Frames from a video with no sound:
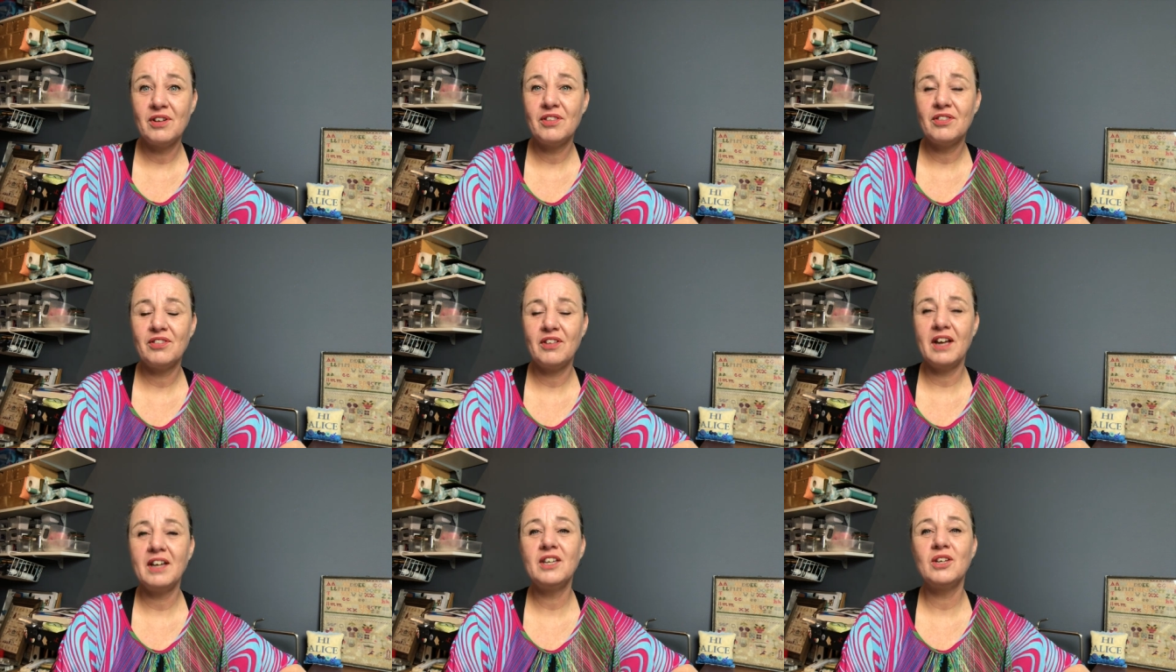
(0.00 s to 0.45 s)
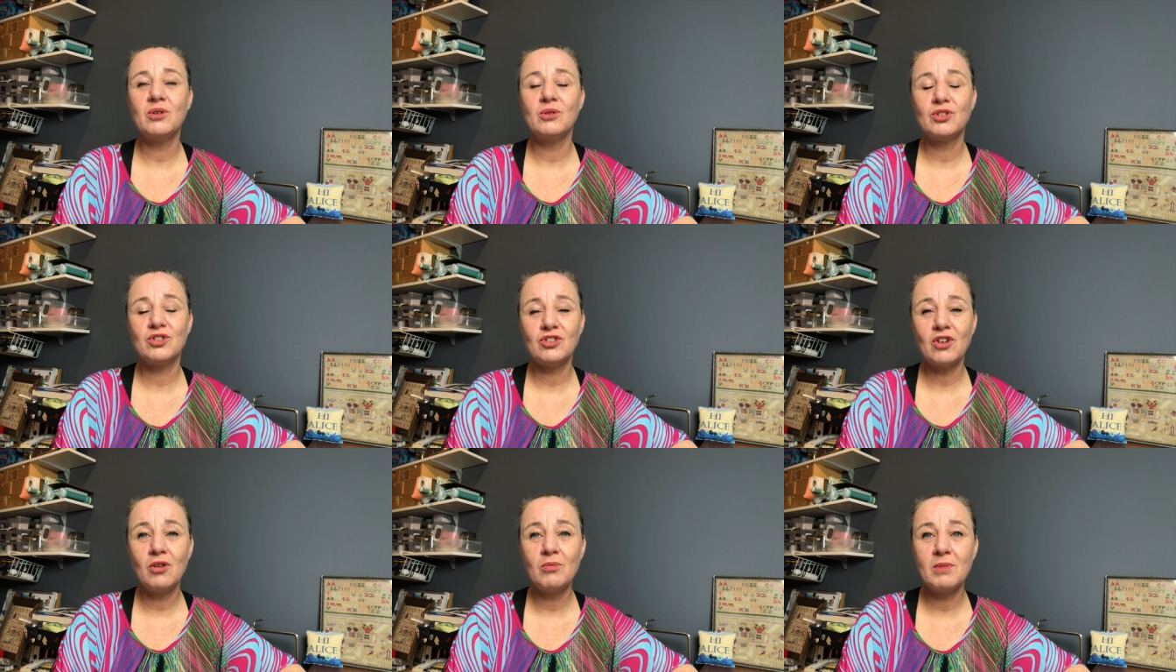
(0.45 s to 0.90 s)
Thank you
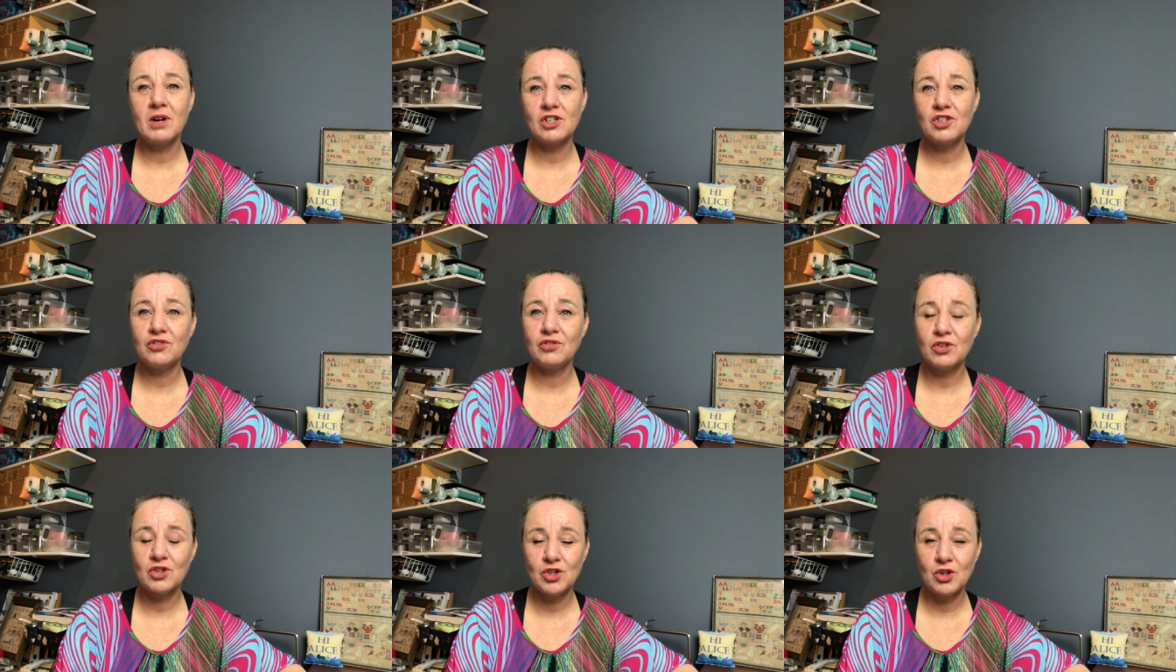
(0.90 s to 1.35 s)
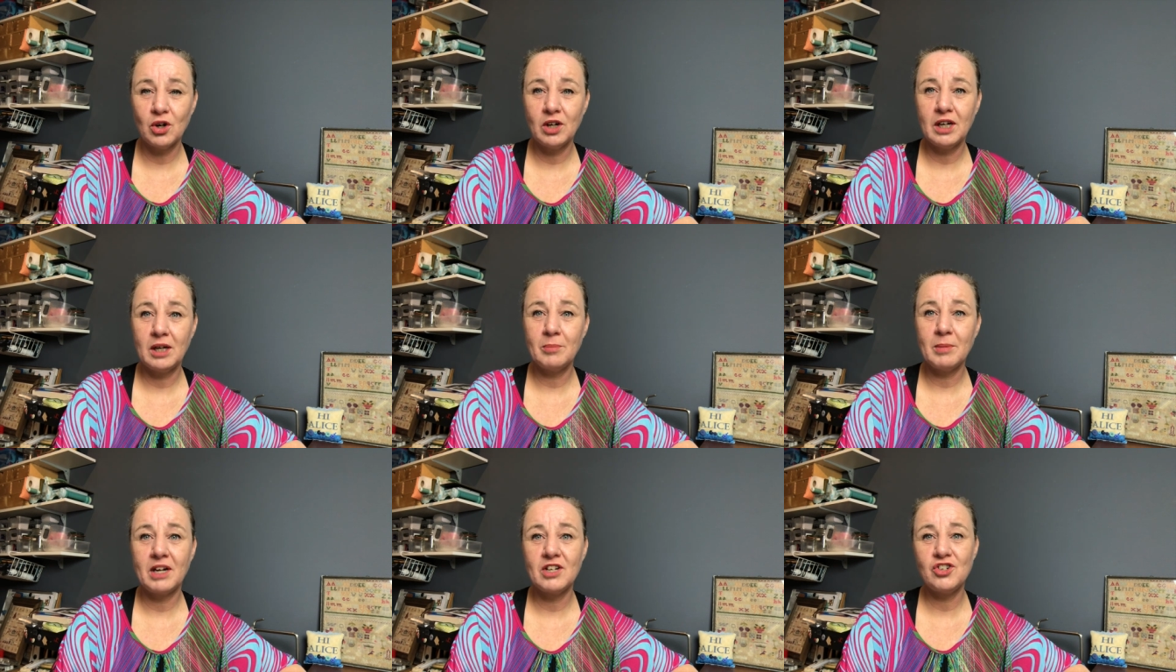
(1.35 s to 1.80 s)
so much for
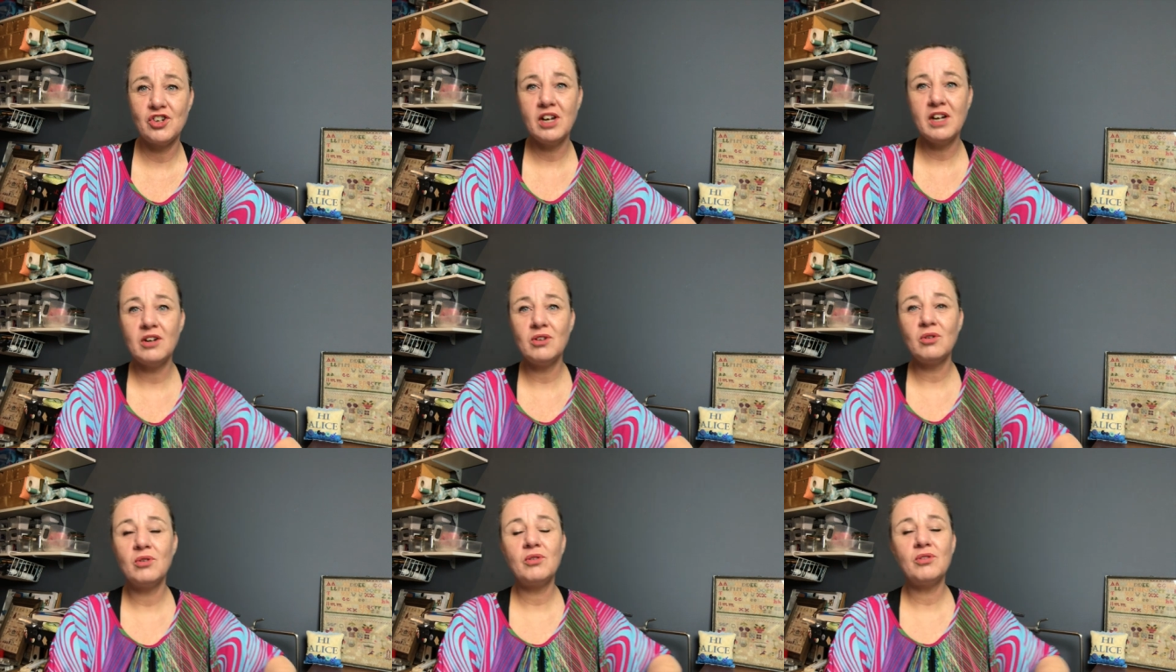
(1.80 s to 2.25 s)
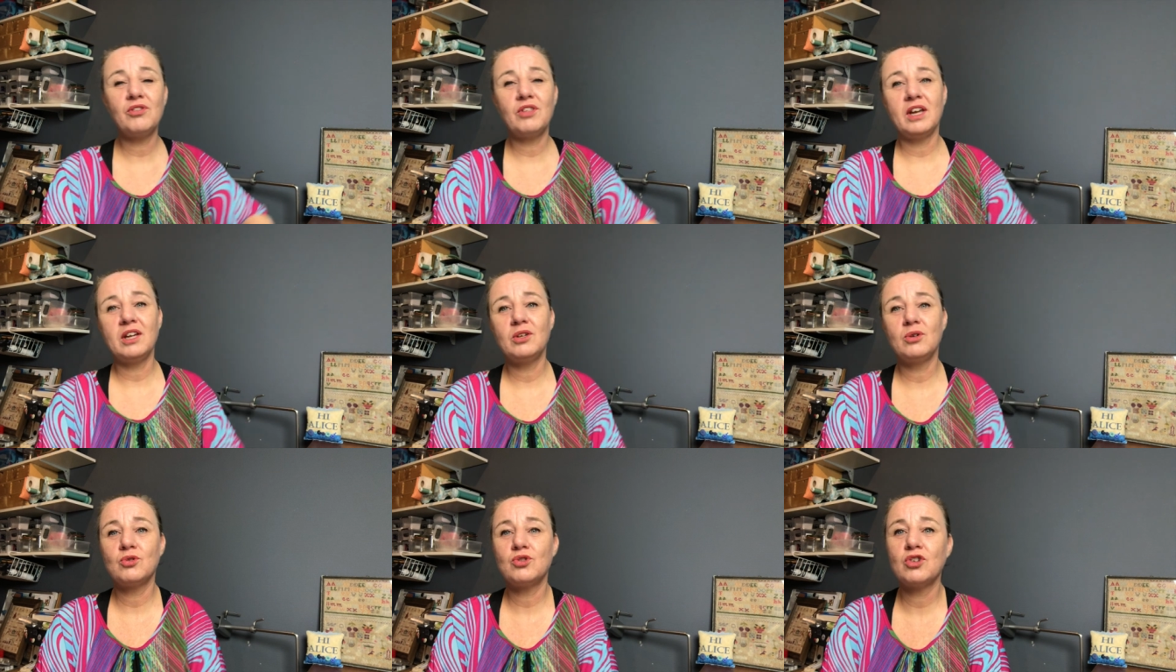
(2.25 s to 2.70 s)
joining my channel.
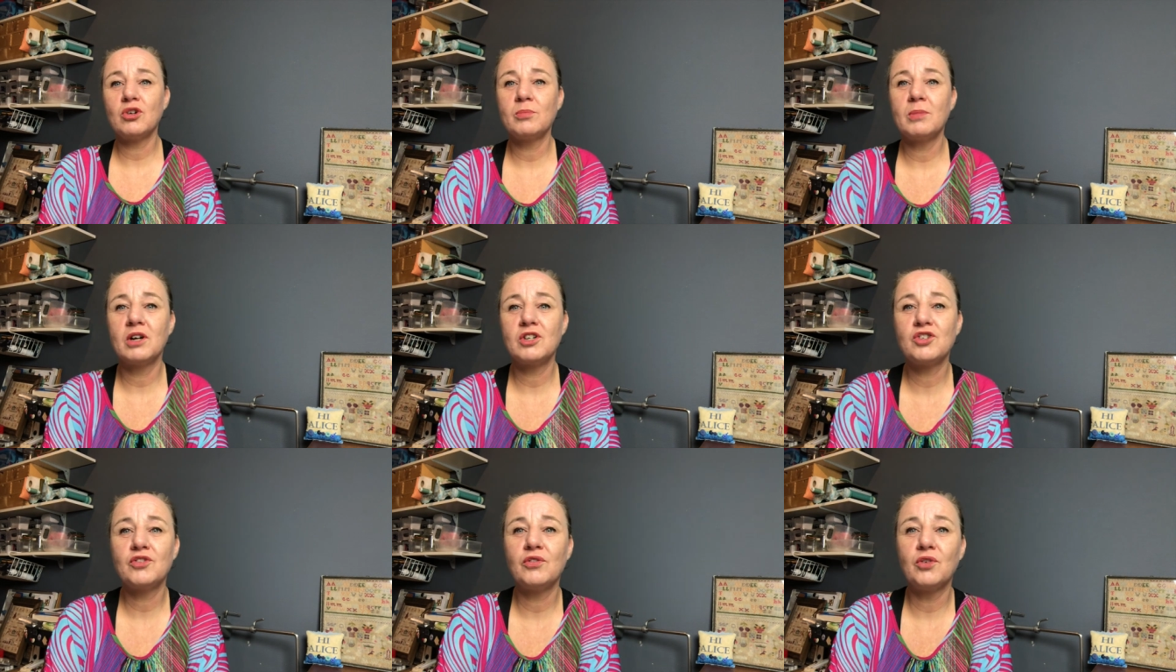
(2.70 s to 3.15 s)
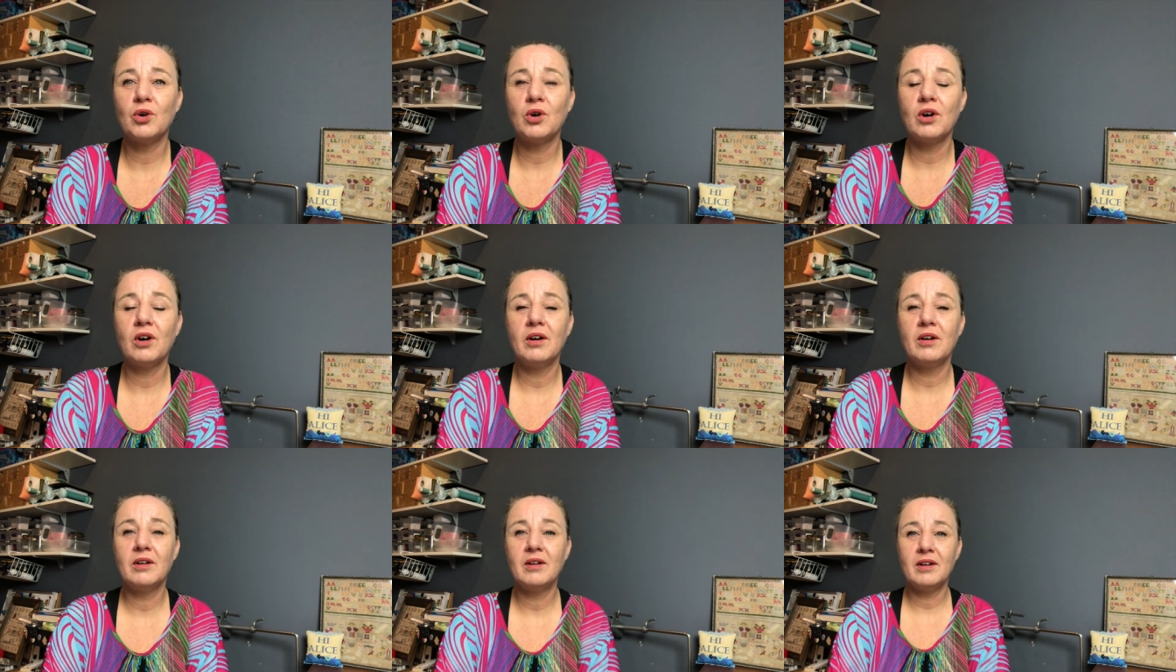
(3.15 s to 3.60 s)
Thank you so much for,